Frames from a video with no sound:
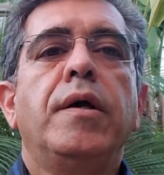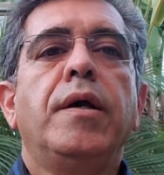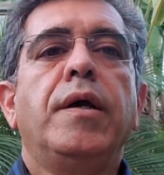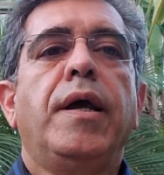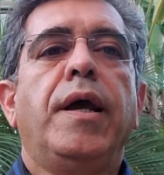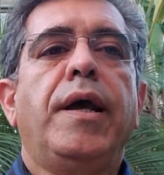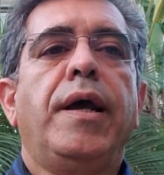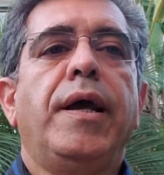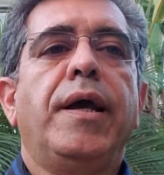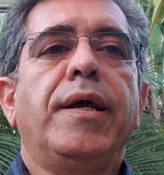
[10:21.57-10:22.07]

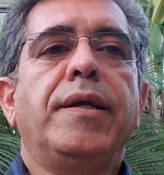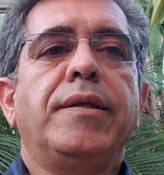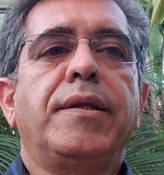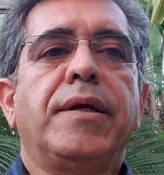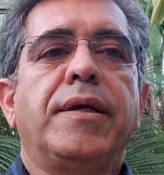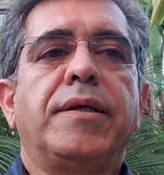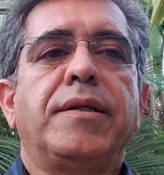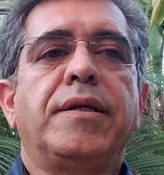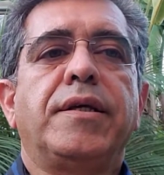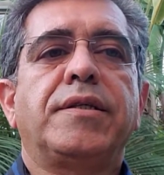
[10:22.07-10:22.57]
And
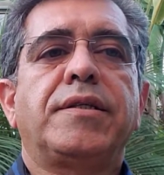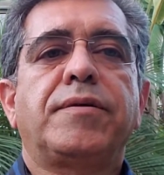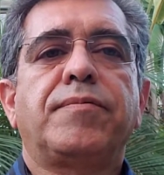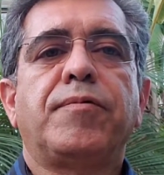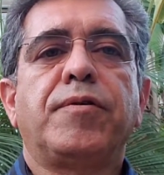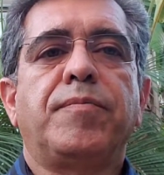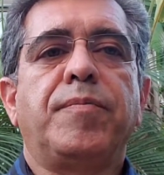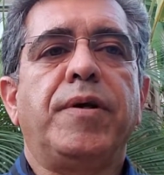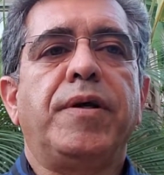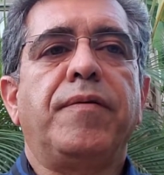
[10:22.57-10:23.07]
this
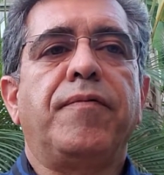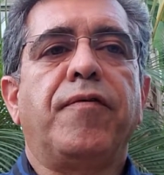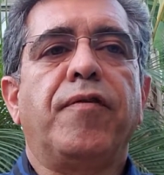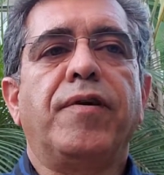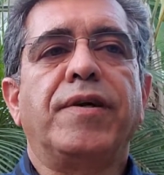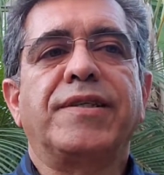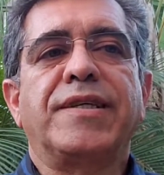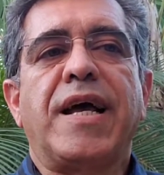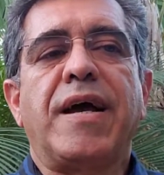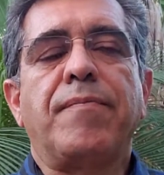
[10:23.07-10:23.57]
would be, for
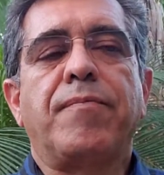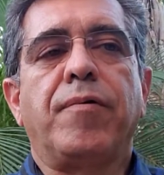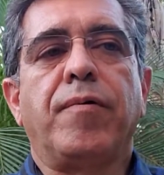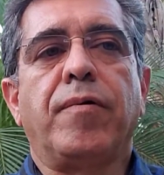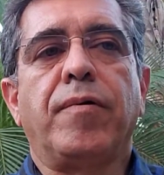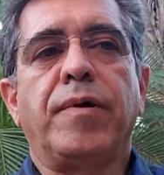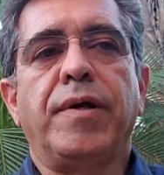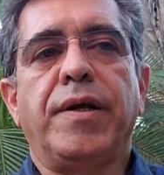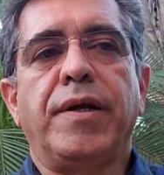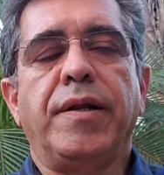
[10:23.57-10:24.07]

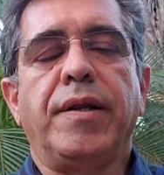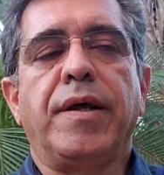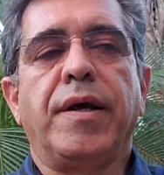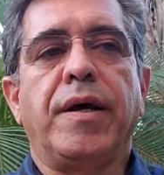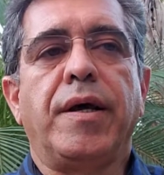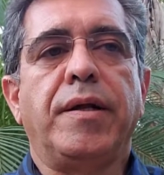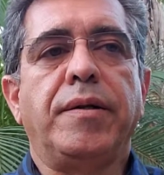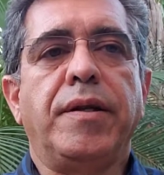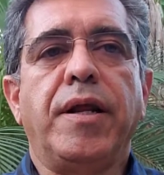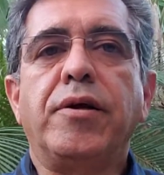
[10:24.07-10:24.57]
example, in
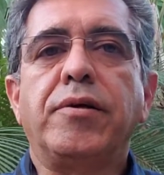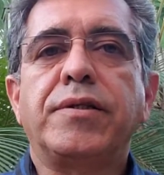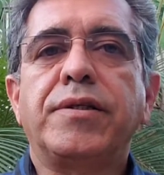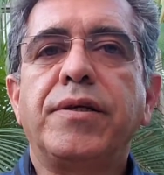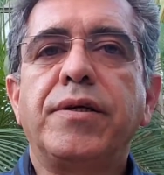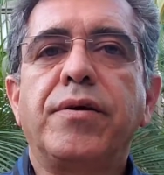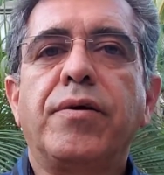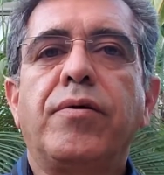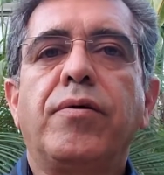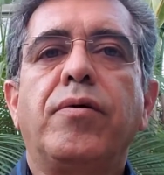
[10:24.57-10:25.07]

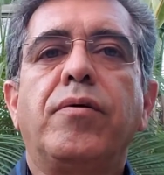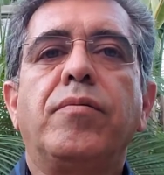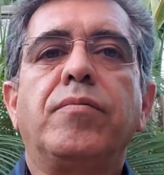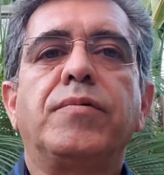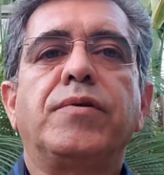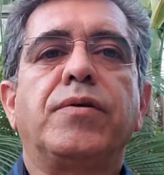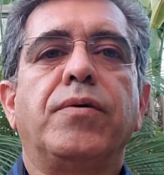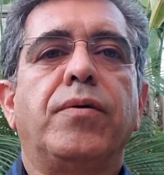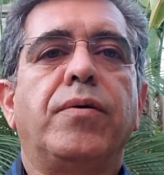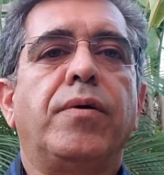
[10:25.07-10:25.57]
nursing
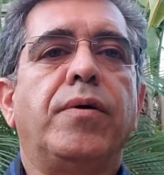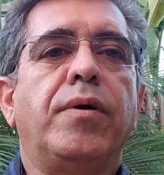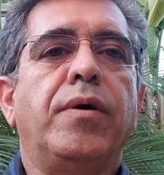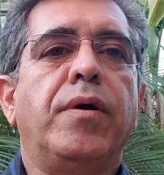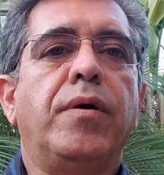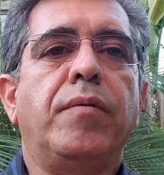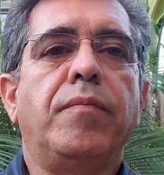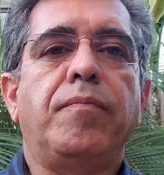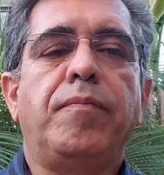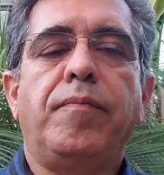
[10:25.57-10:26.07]
homes
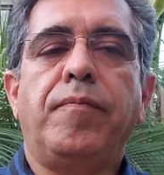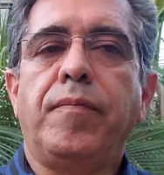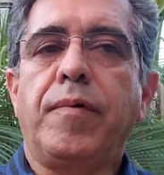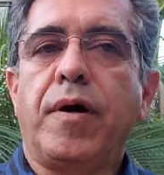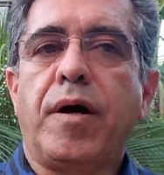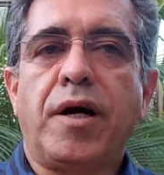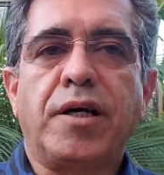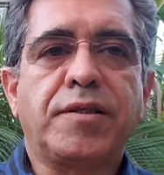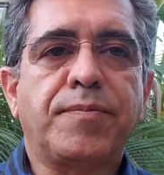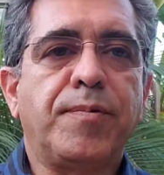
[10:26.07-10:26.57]
or
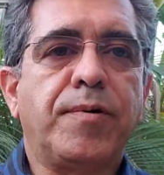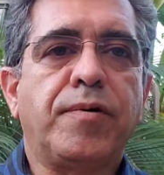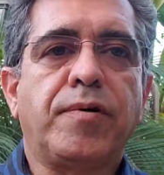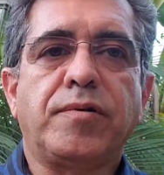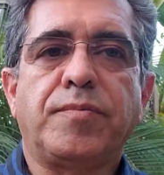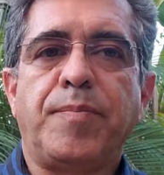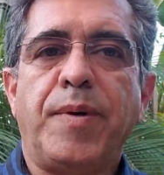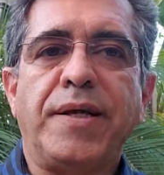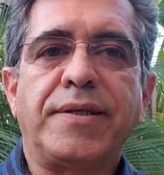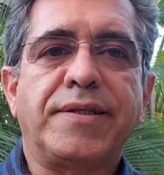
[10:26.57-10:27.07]
hospital
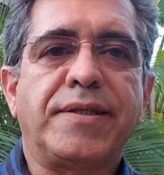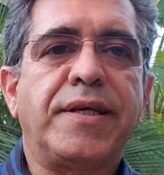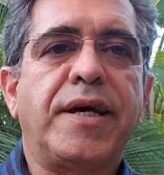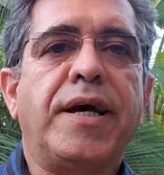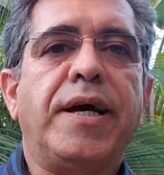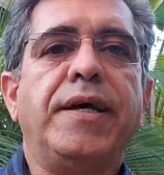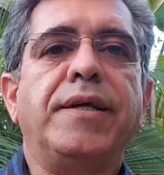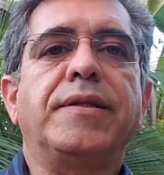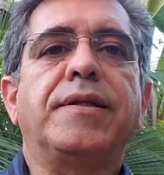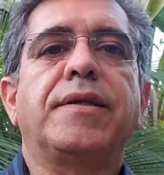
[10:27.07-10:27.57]

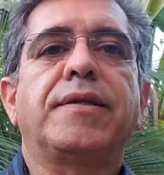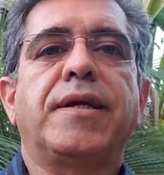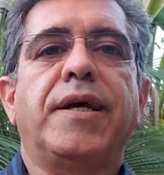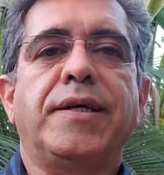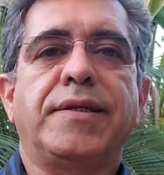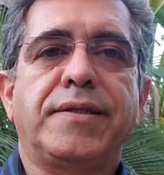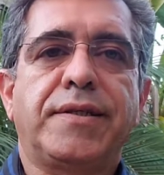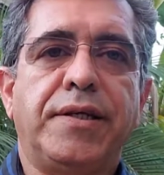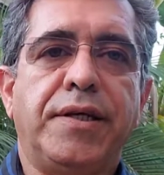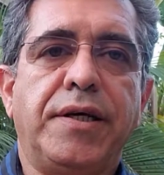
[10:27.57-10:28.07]
bedside
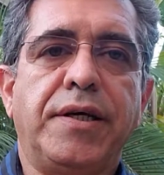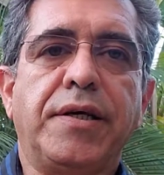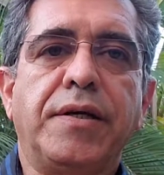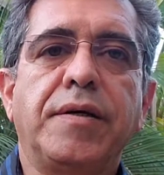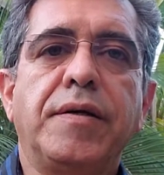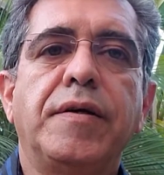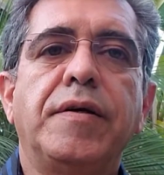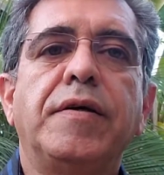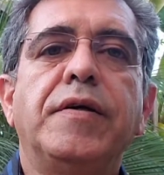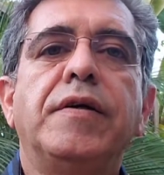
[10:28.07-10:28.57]
testing.
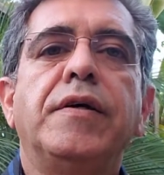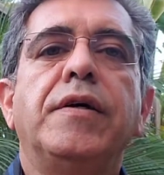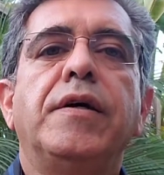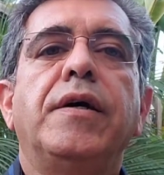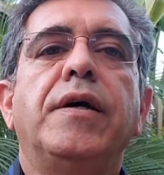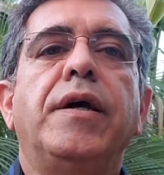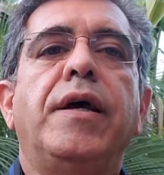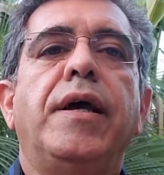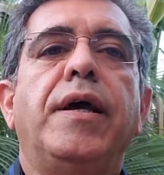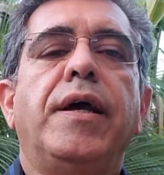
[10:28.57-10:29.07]

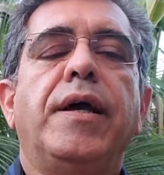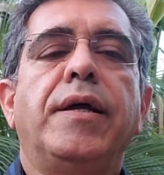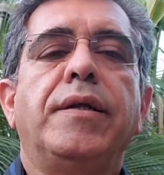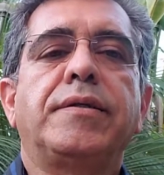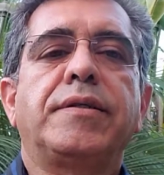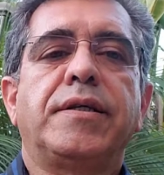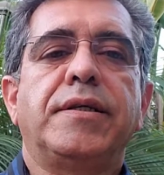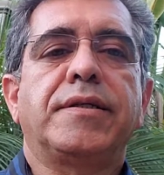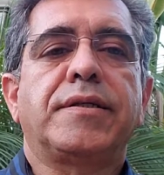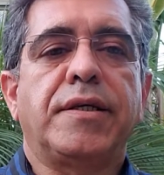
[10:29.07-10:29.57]
And
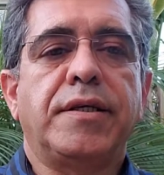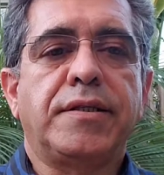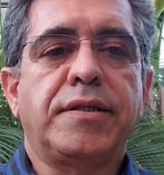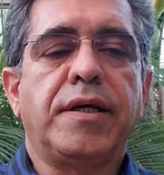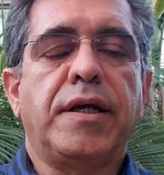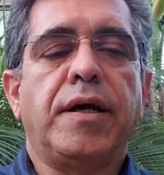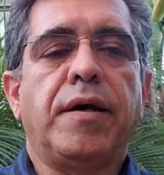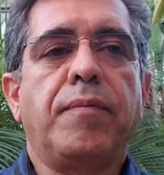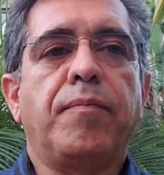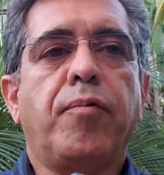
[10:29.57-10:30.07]
since it's
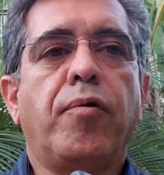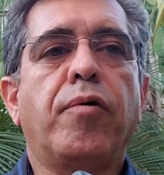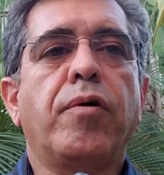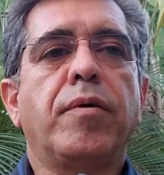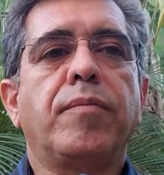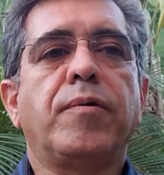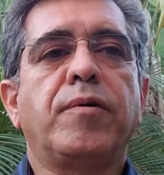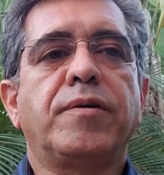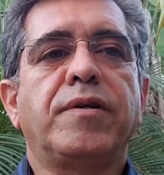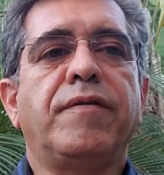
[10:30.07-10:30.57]
a
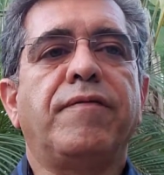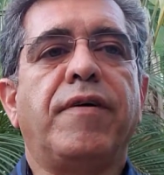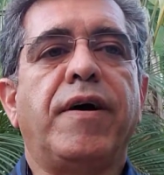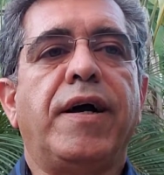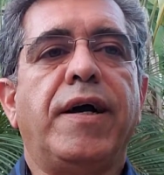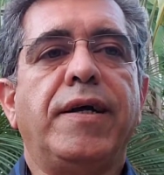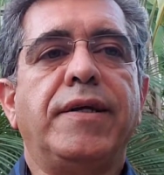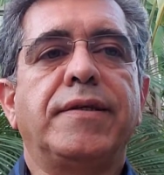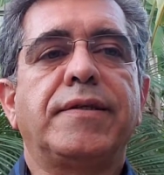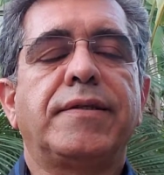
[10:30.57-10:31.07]
portable
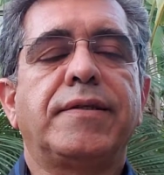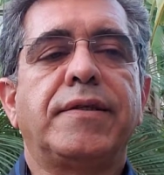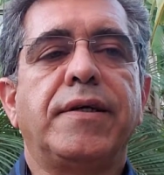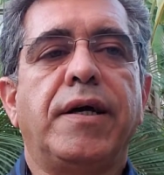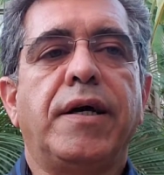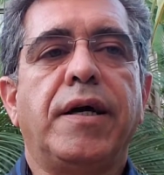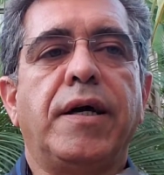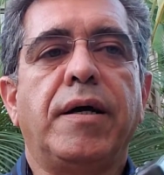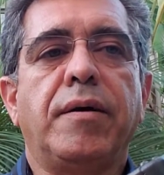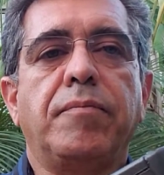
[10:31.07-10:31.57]
device,
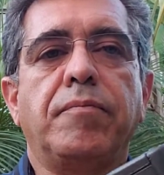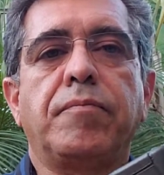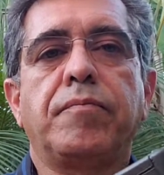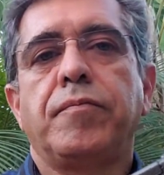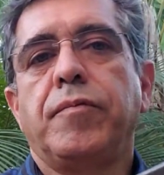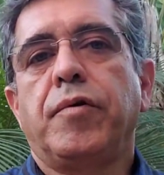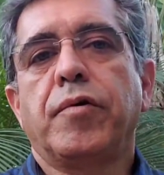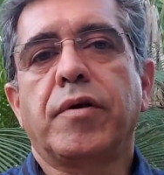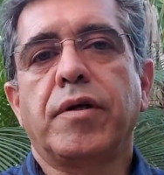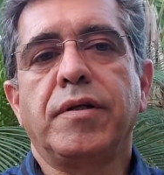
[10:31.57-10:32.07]

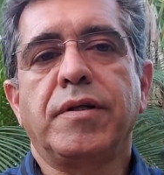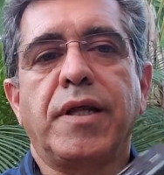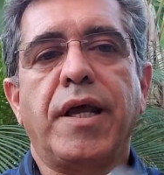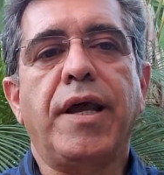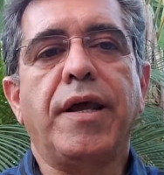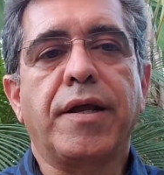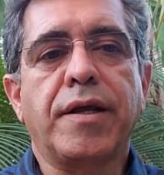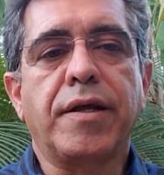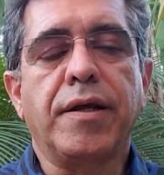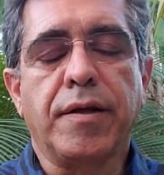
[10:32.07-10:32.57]
you can
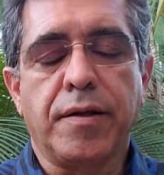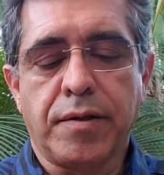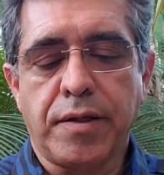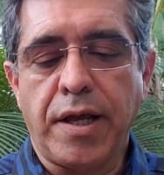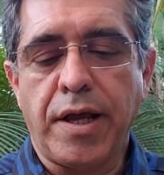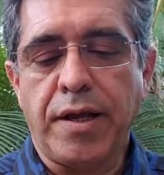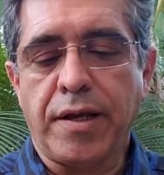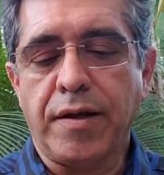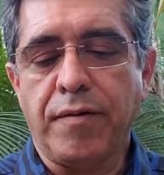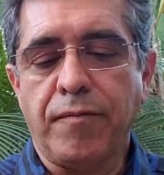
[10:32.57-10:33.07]
take
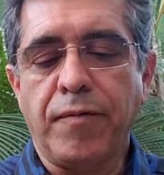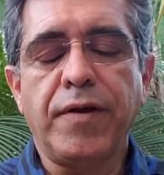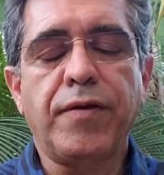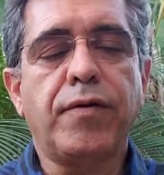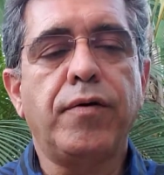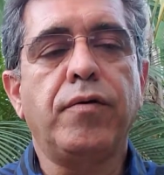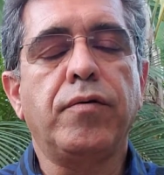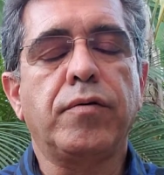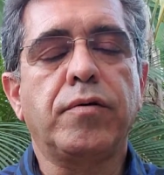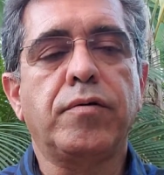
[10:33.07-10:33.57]
it
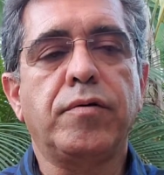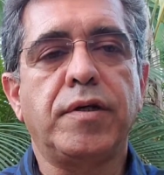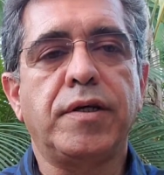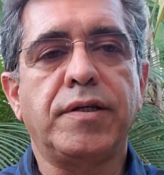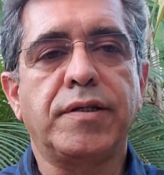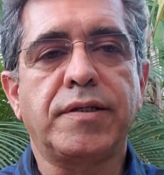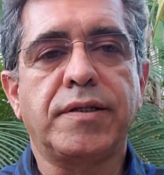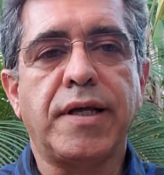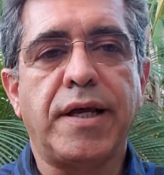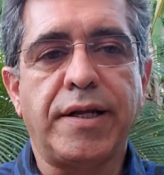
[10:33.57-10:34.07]
with you to
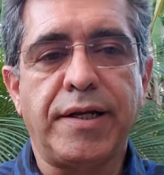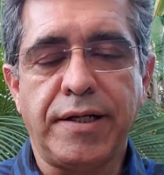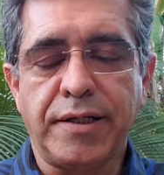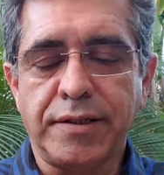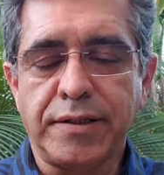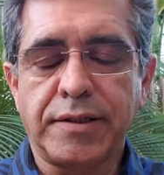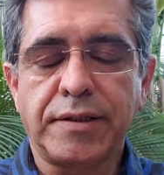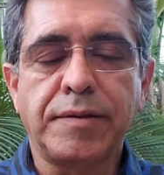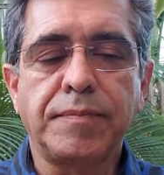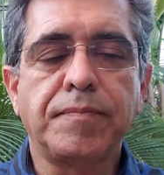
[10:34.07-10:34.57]
these
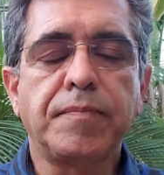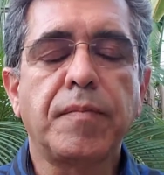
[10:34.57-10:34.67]
settings.